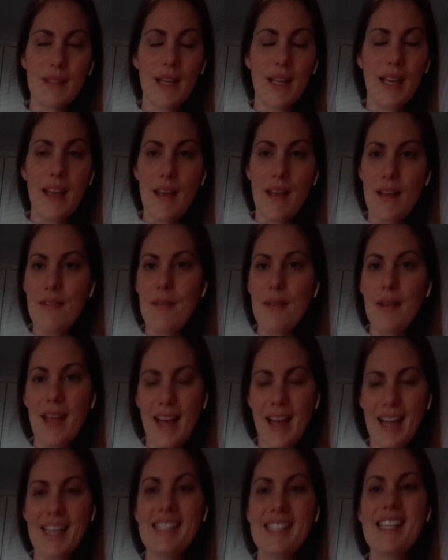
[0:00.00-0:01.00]

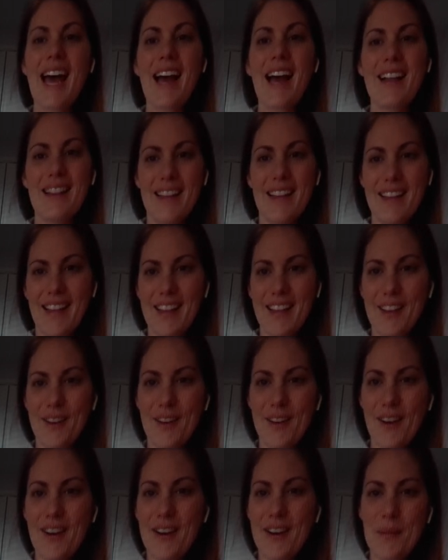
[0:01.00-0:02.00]
Yeah, exactly. Like,
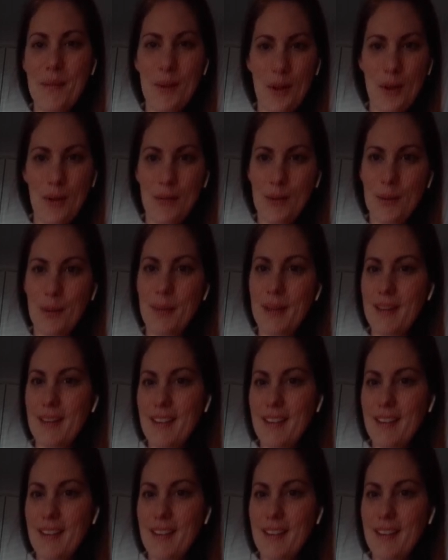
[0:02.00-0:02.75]
you're already beautiful, but